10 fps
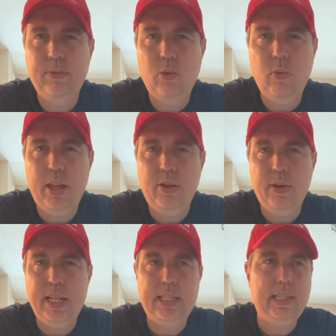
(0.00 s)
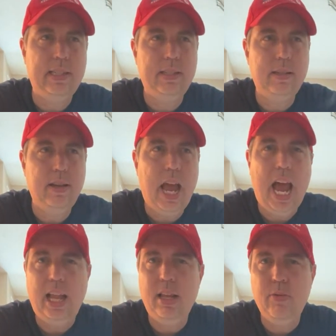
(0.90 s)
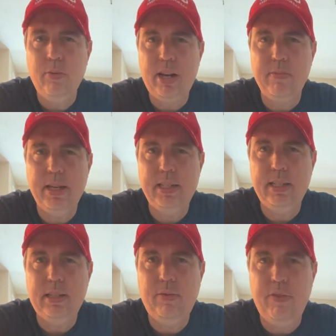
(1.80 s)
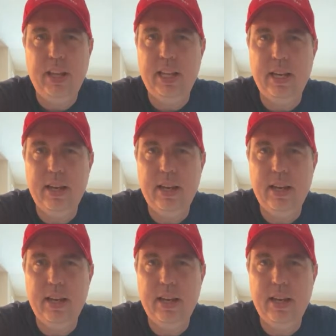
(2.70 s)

Whether it's Alan Rickman's villain,